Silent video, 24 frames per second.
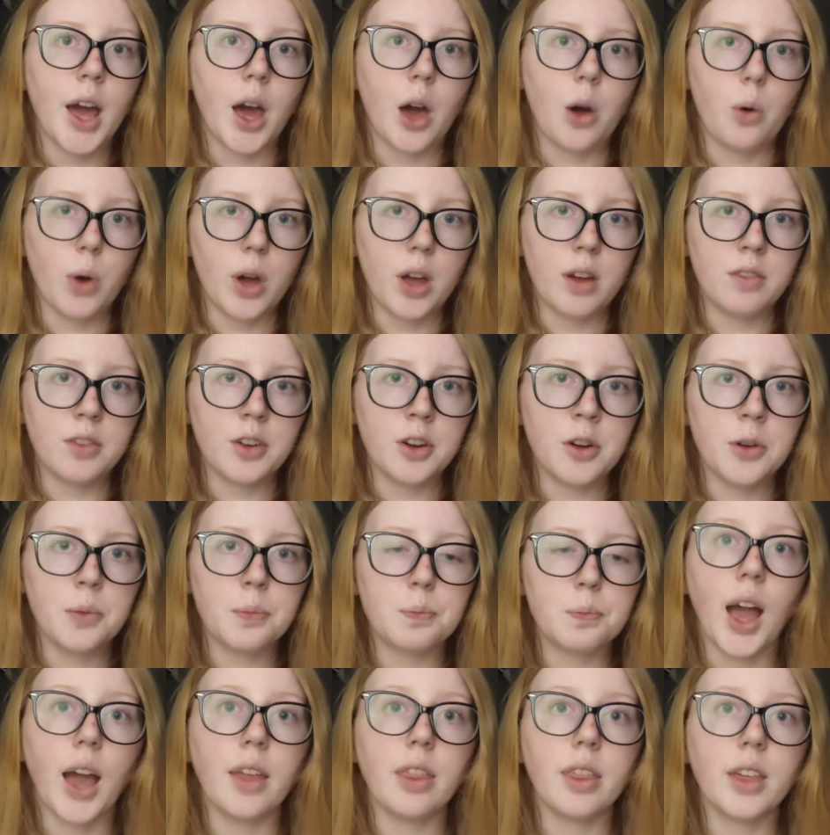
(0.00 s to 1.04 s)
However,
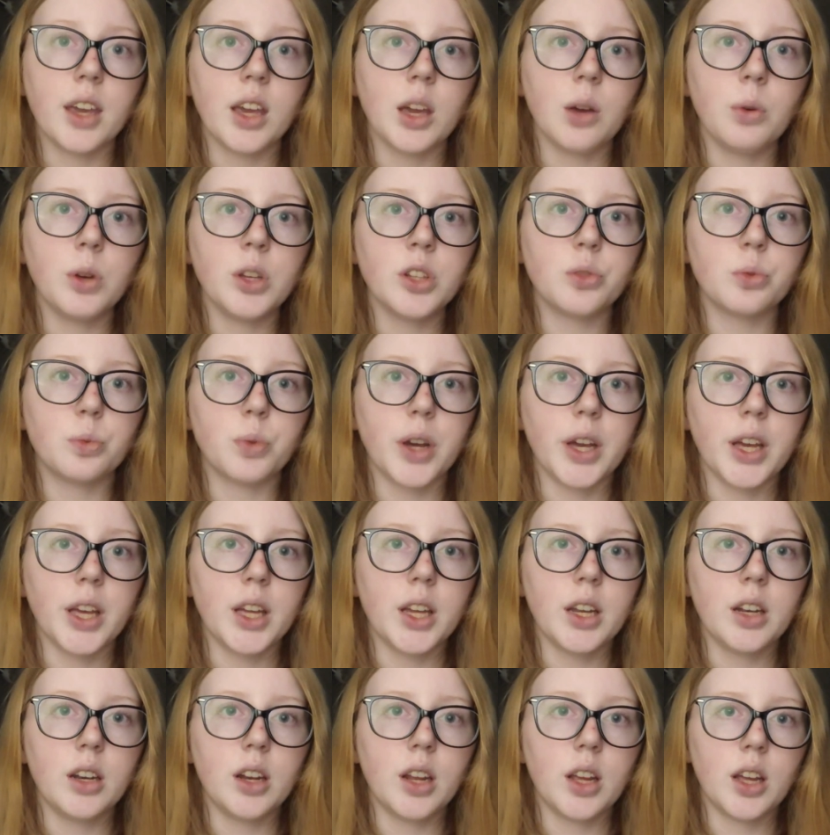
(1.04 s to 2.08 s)
I think it was
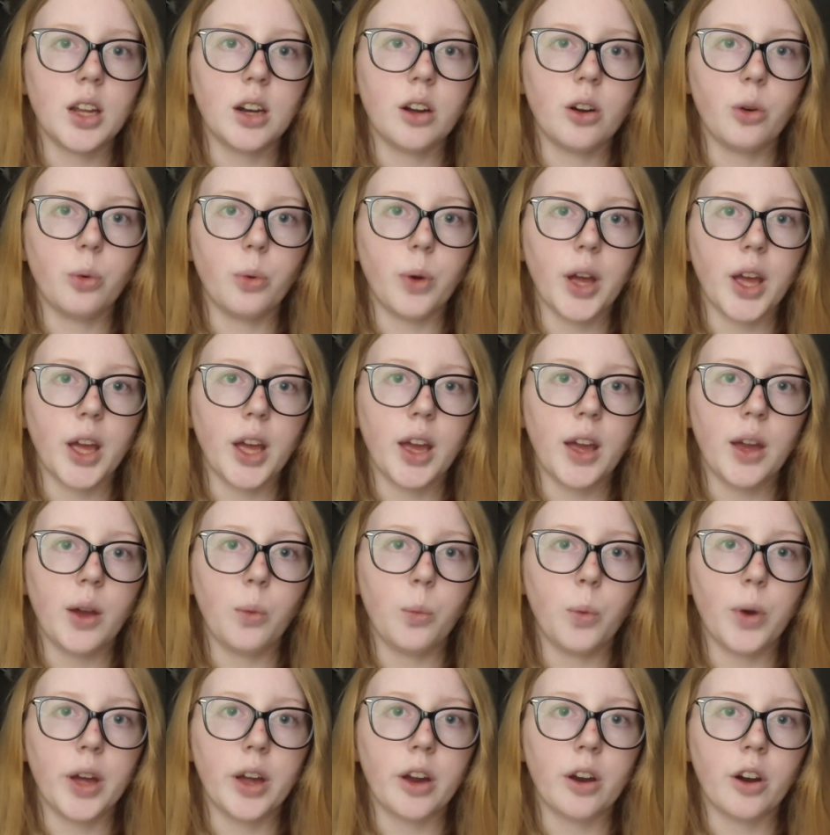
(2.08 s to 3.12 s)
written in a way
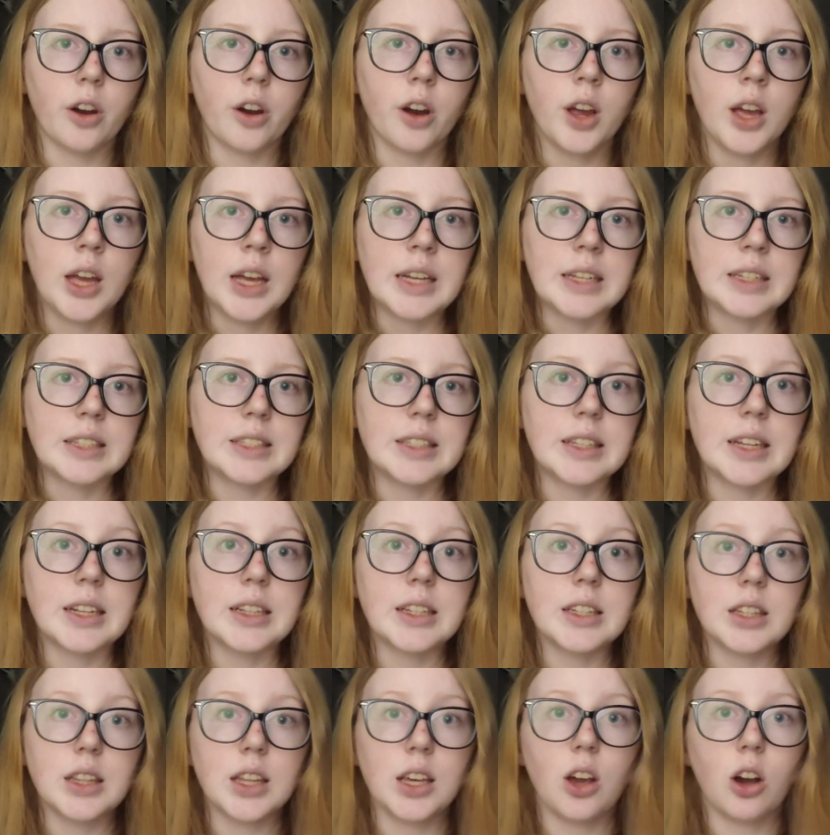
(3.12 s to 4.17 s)
where
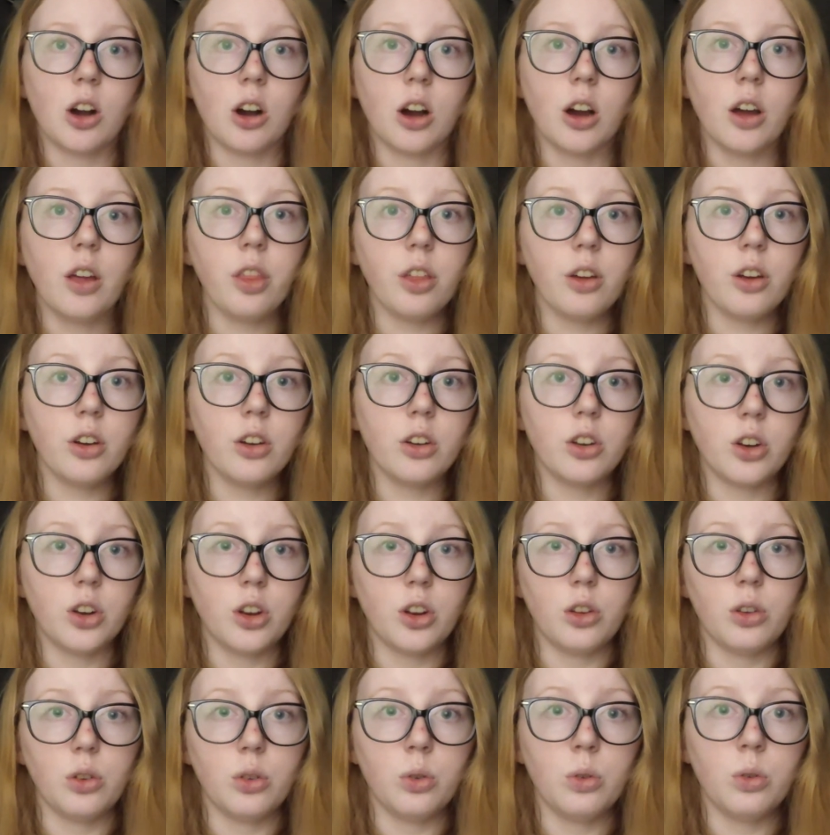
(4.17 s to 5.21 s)
since the author
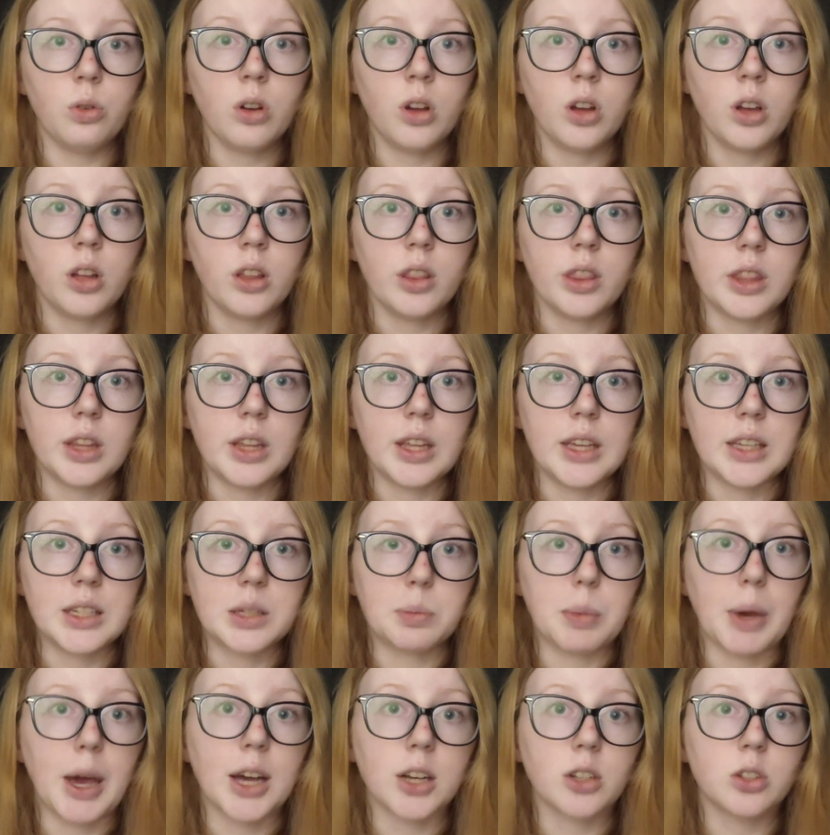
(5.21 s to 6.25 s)
knew
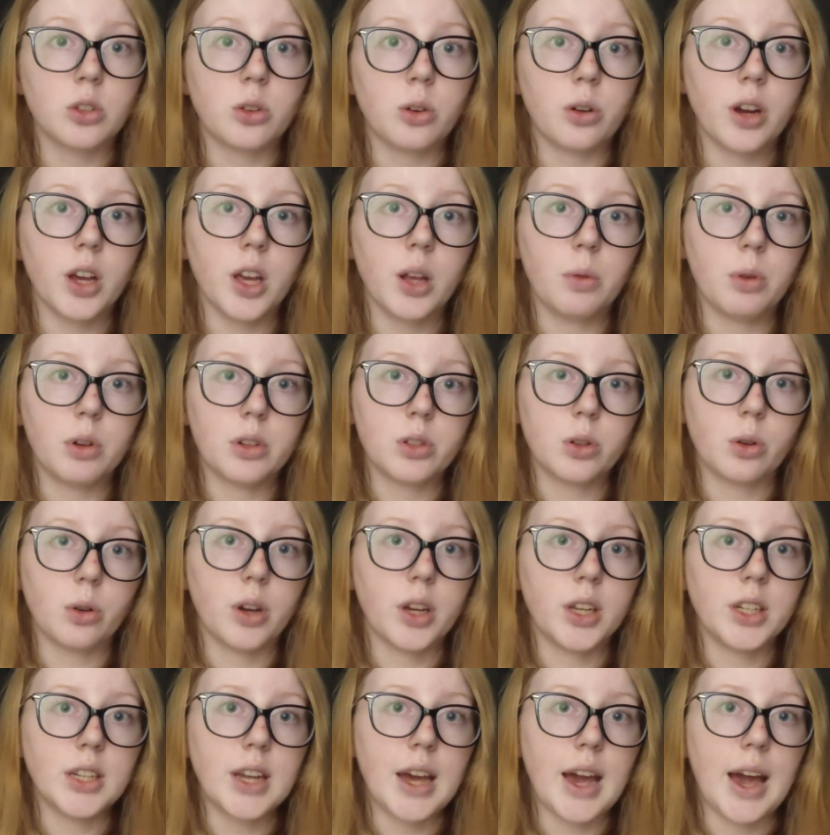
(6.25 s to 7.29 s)
his backstory and what's
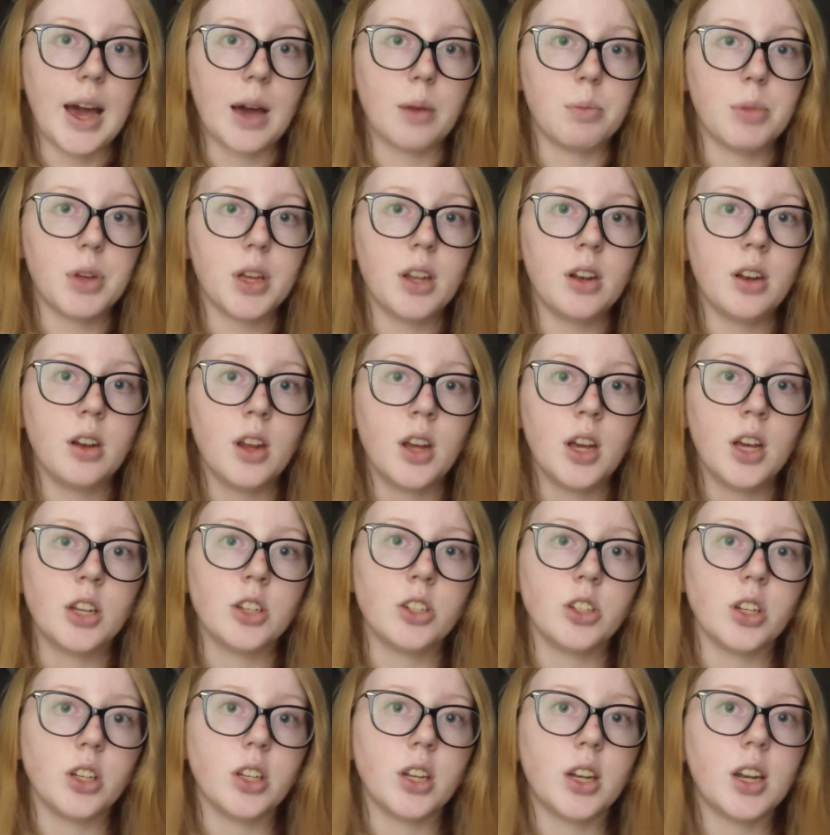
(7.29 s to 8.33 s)
going to happen,
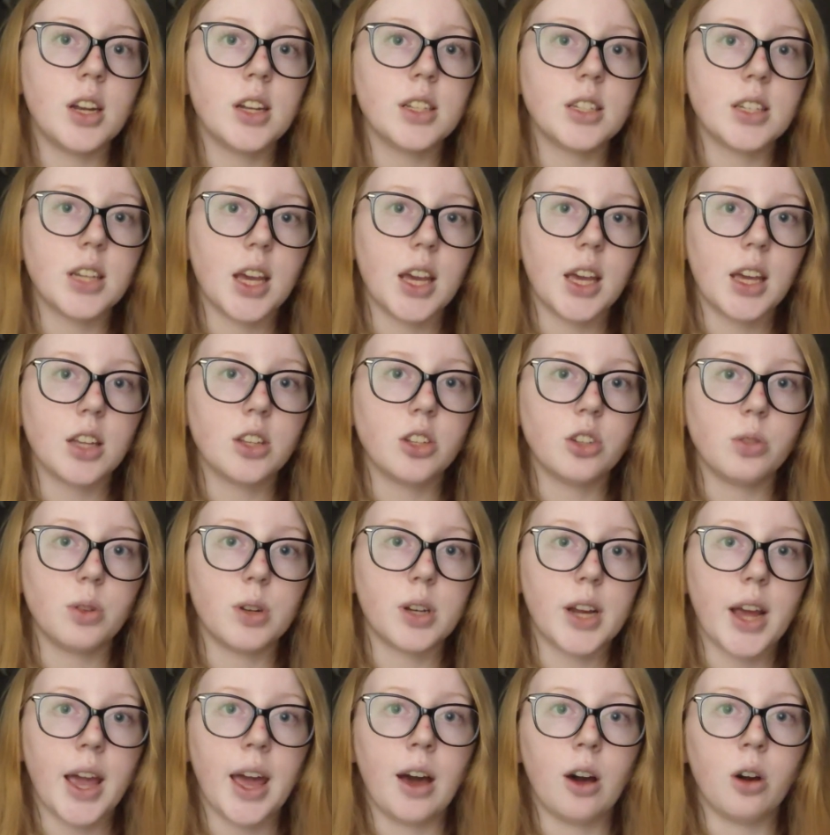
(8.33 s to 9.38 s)
she didn't take
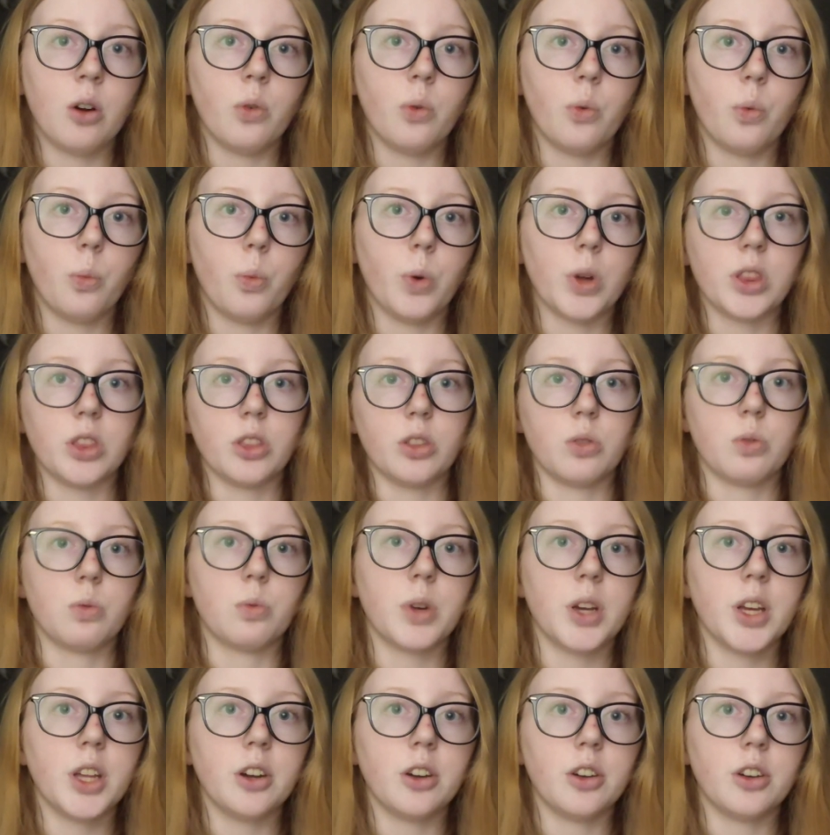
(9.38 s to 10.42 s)
into account what the
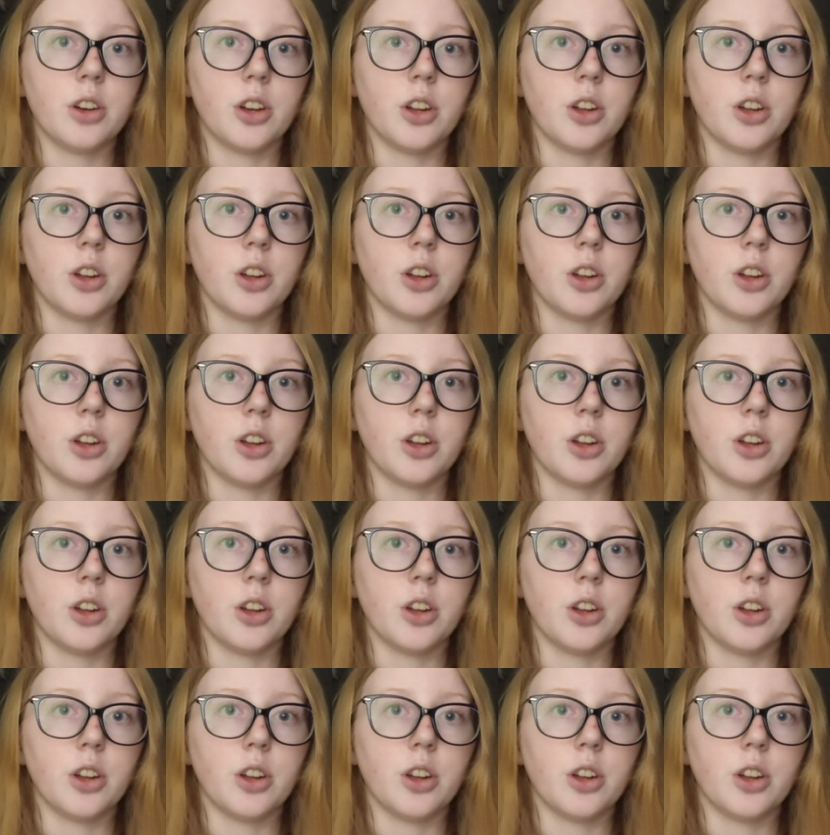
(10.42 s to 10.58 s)
reader